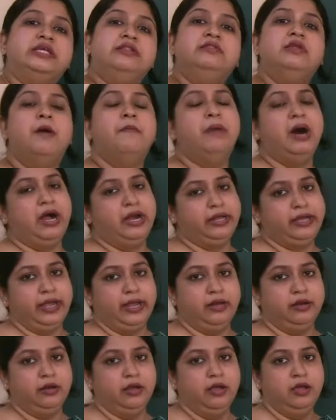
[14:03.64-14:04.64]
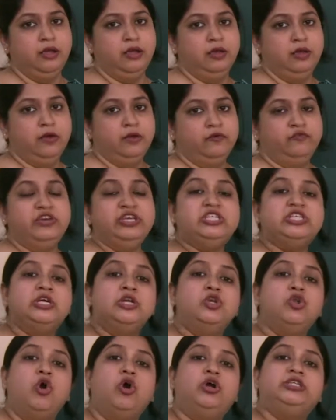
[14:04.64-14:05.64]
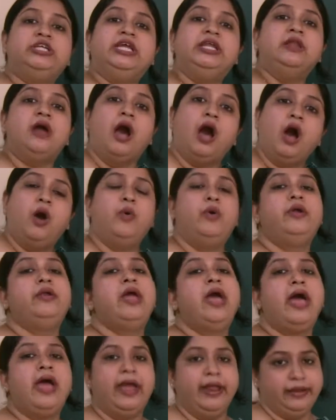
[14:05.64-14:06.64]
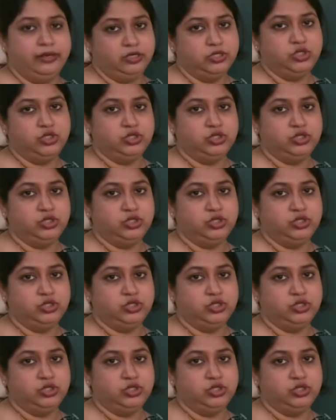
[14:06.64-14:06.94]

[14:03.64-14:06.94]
in the market, which are not in our hand.